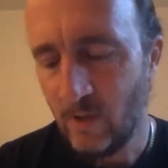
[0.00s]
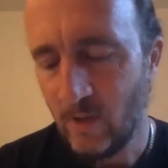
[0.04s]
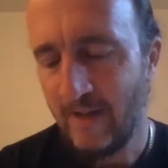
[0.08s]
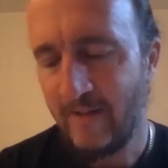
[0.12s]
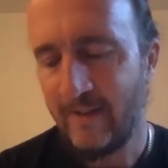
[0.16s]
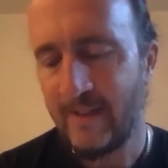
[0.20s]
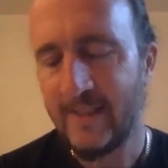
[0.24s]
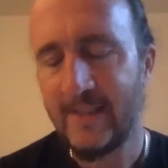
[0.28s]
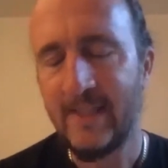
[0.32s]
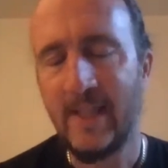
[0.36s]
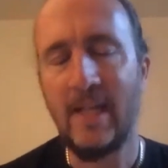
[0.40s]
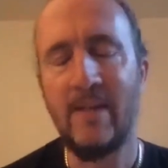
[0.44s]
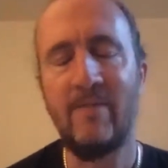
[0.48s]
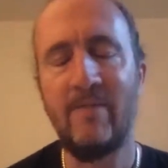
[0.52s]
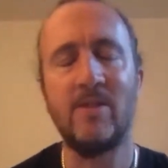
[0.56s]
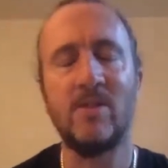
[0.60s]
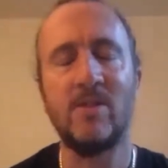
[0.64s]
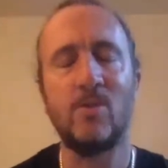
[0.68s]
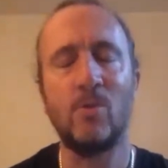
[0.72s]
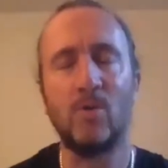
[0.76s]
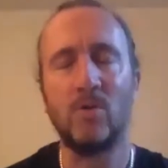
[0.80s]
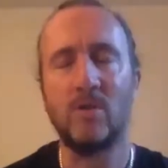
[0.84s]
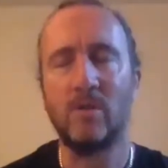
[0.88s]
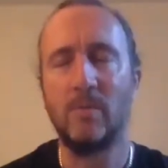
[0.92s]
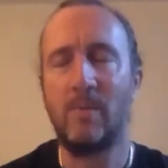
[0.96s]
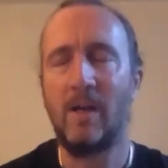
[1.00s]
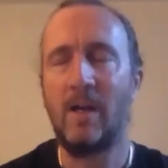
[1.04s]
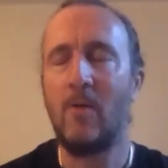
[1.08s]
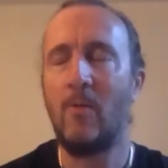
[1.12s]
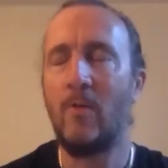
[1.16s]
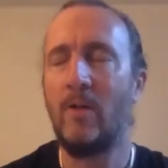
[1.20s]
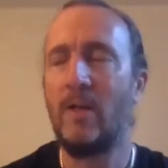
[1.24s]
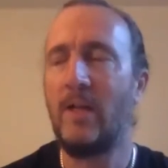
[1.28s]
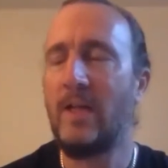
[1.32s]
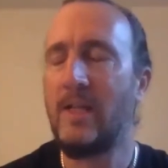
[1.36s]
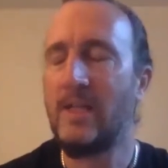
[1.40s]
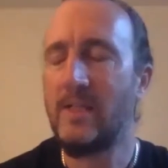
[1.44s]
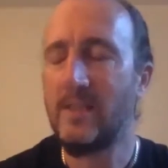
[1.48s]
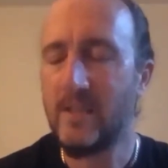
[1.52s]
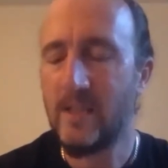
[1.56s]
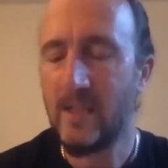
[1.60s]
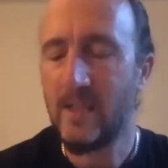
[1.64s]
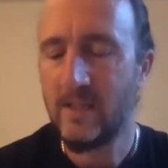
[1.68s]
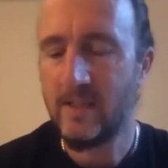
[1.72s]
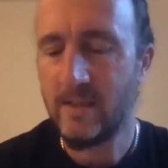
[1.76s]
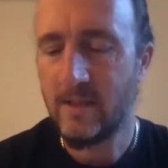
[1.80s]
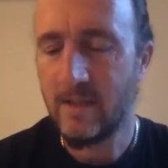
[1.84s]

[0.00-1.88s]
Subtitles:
Eric Davis talks about when he says